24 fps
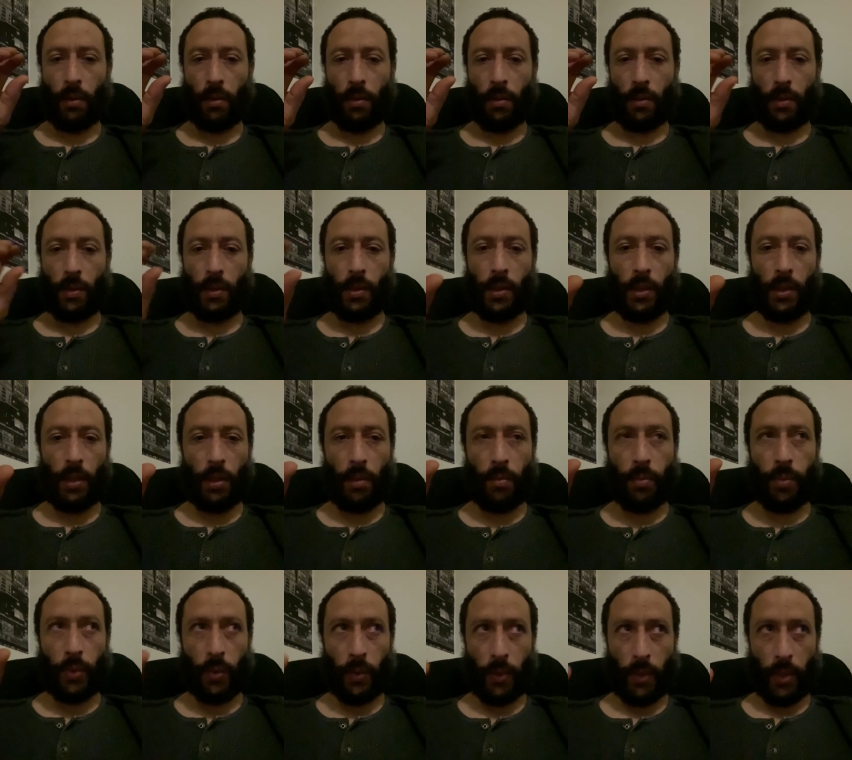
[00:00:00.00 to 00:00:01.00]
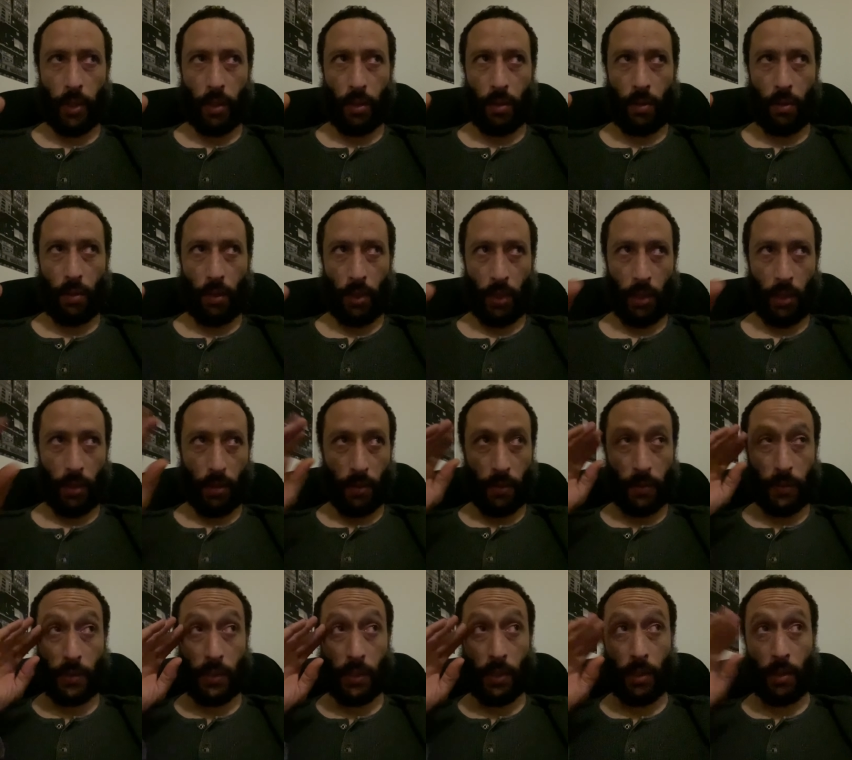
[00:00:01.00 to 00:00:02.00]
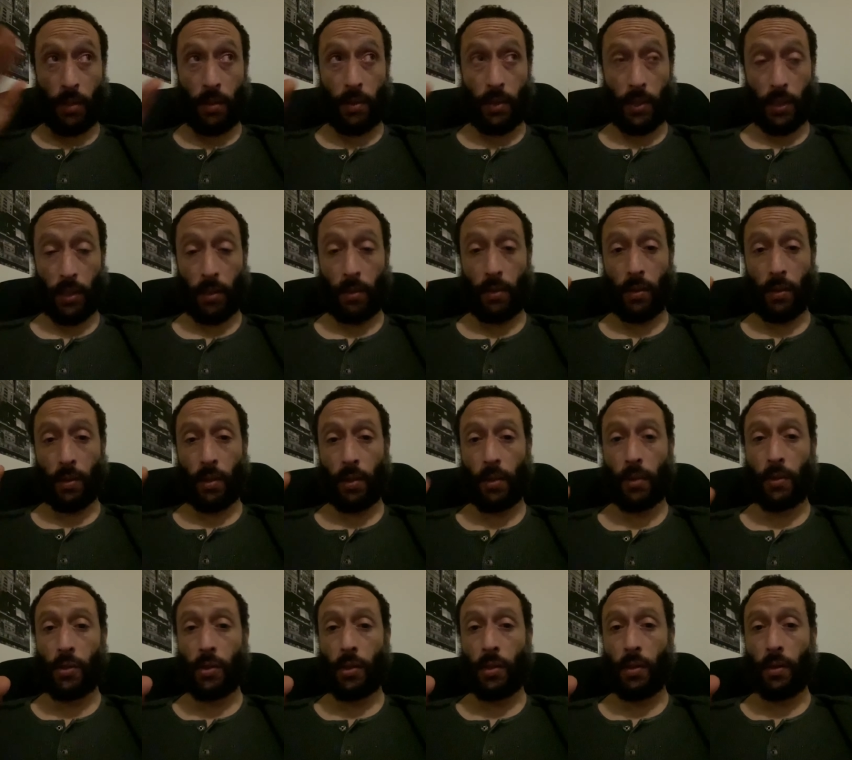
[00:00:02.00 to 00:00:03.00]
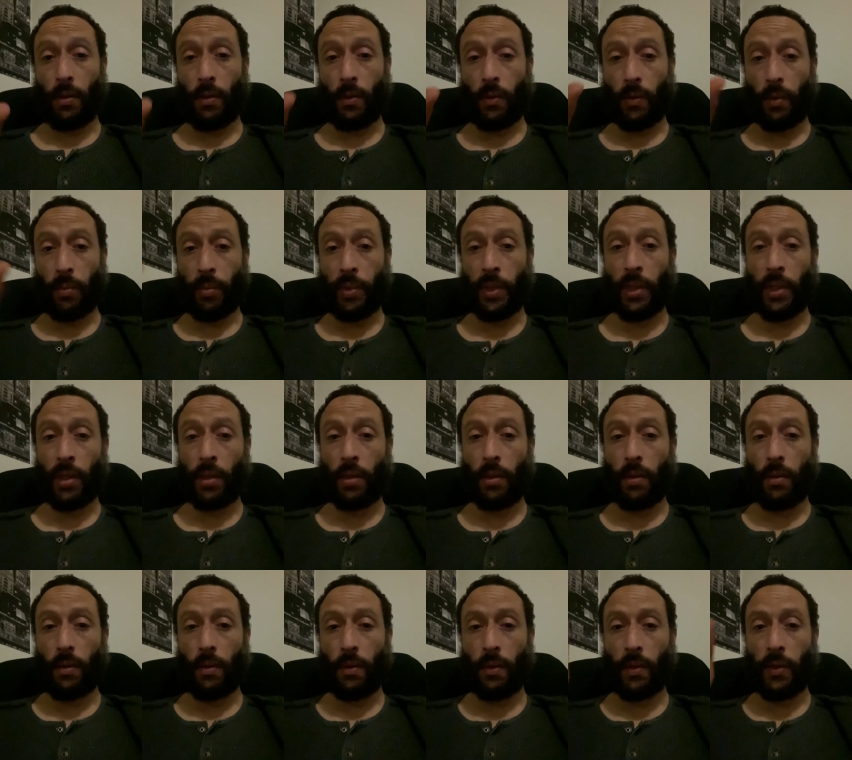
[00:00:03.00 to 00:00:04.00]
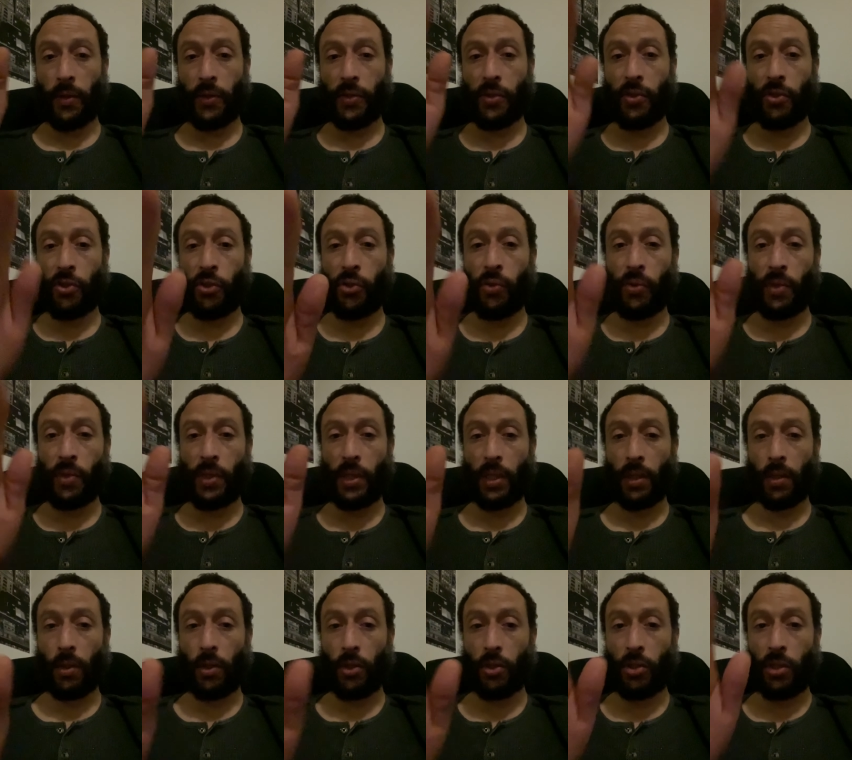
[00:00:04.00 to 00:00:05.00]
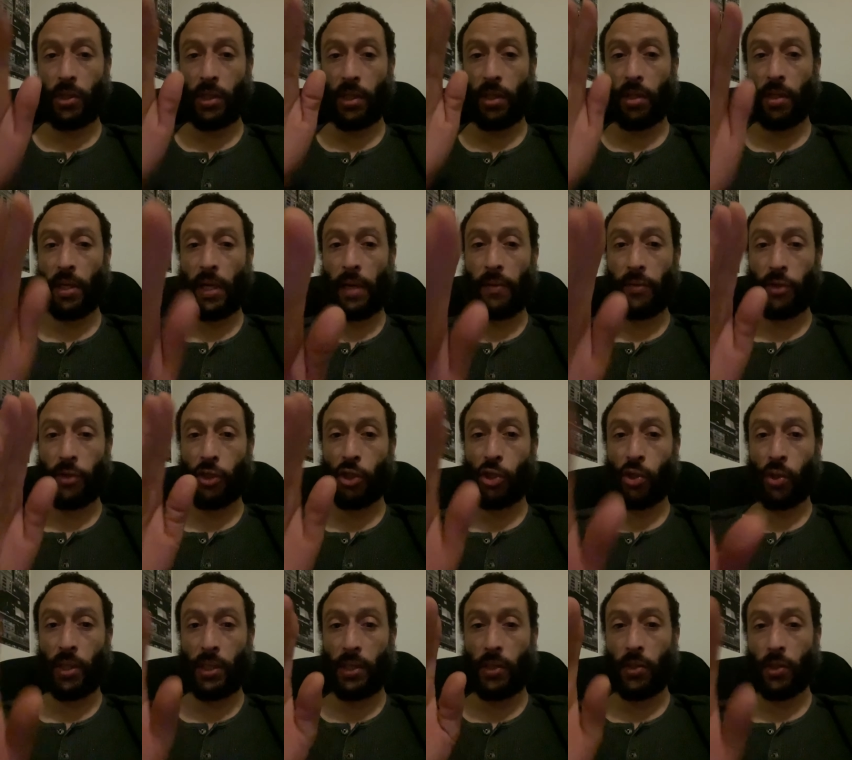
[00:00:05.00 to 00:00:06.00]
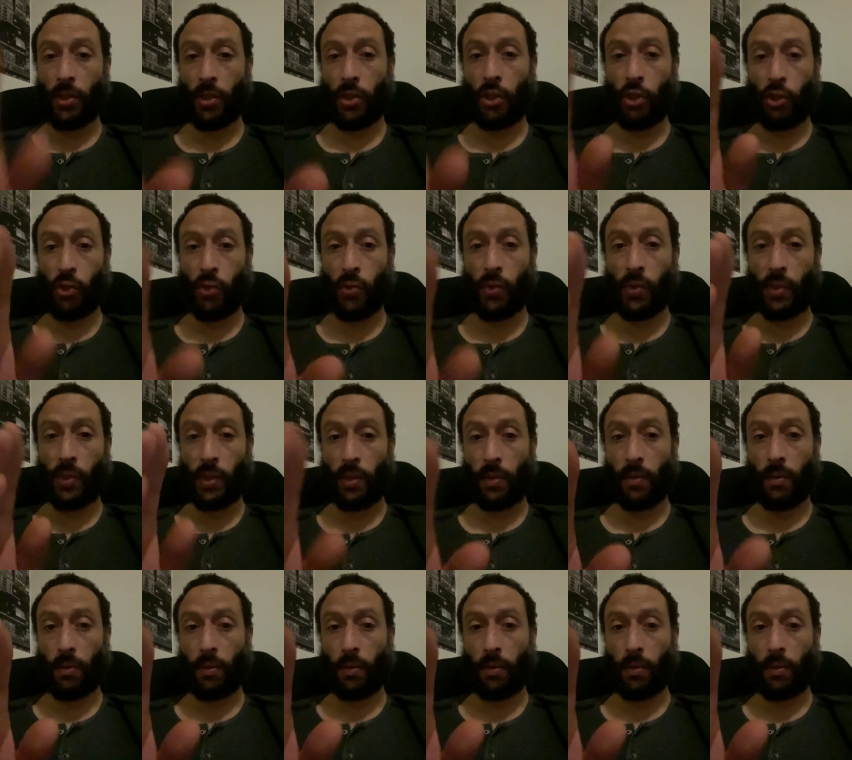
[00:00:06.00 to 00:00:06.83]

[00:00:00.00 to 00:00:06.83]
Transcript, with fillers: seed born, like a seed technology, but in, there's two technologies and you have a choice. You could choose